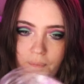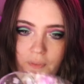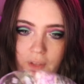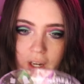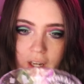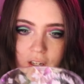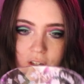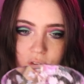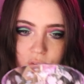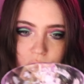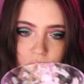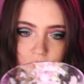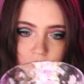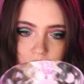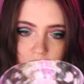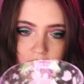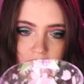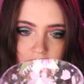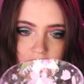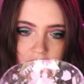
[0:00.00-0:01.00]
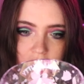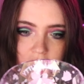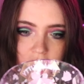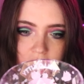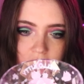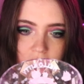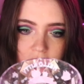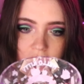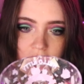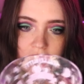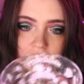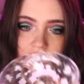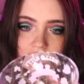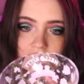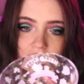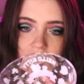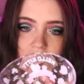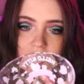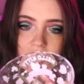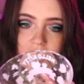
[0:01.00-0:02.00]
That is really cute. On the
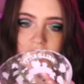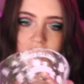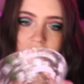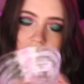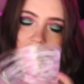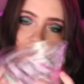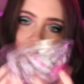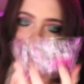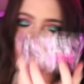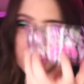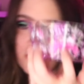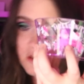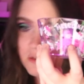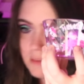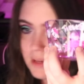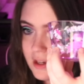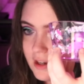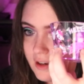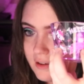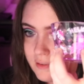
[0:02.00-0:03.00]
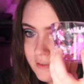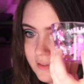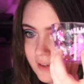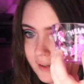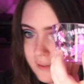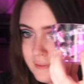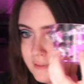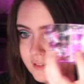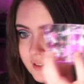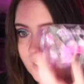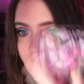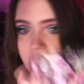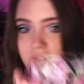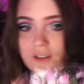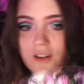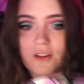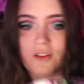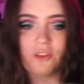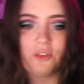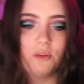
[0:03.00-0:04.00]
side of it, it says Daydreaming of Fun
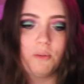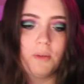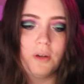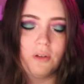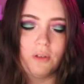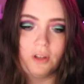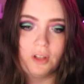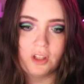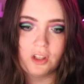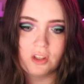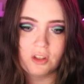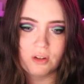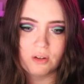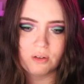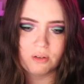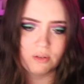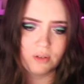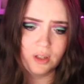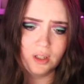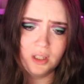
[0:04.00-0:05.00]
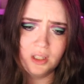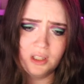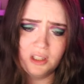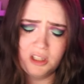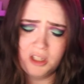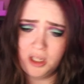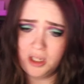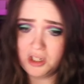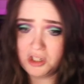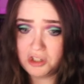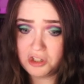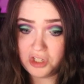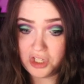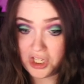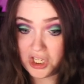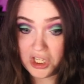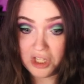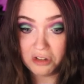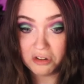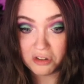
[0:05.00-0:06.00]
Forever. This would be really cute
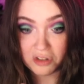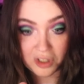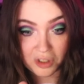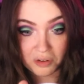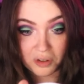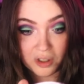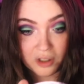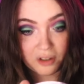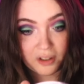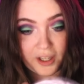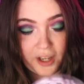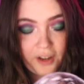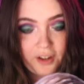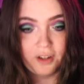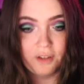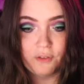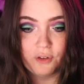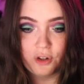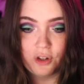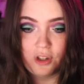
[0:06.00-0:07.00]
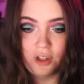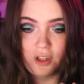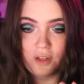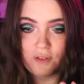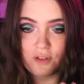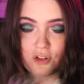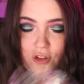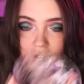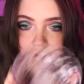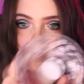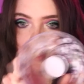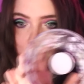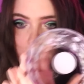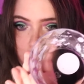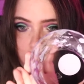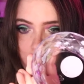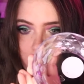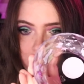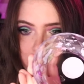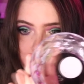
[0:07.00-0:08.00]
to eat cereal out of or to even just
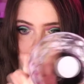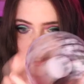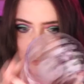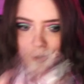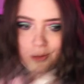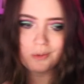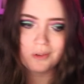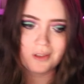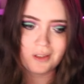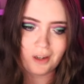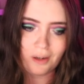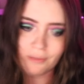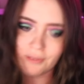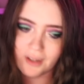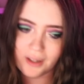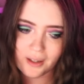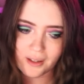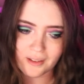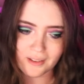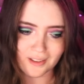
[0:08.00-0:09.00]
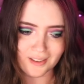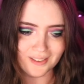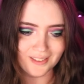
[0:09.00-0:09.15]
keep all of my cute stuff in it.